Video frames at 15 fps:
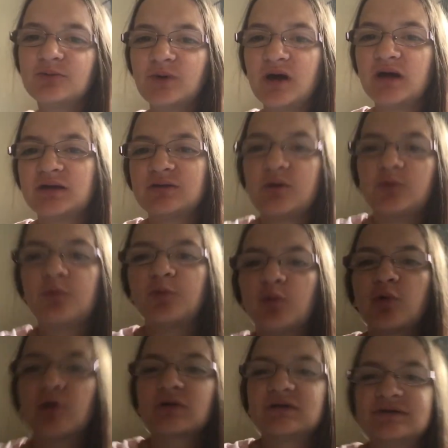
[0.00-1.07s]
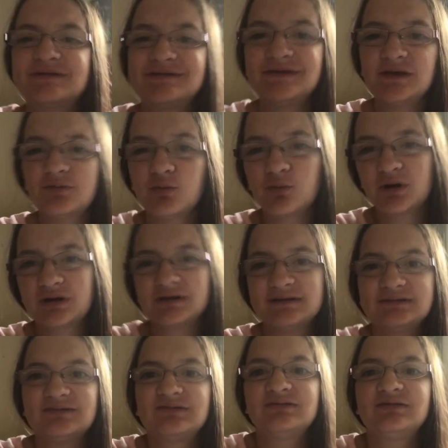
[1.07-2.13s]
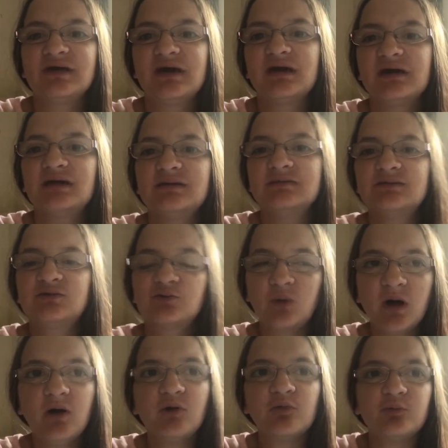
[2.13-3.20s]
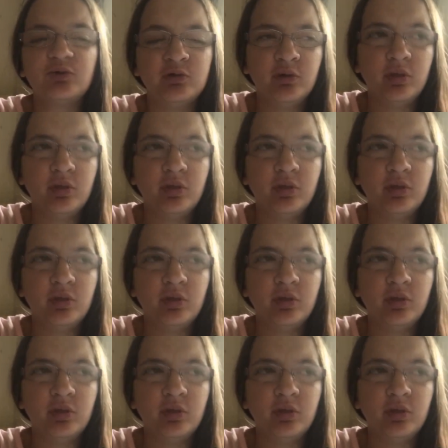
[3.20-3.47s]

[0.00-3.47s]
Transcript: fact for Thief Awareness Day 12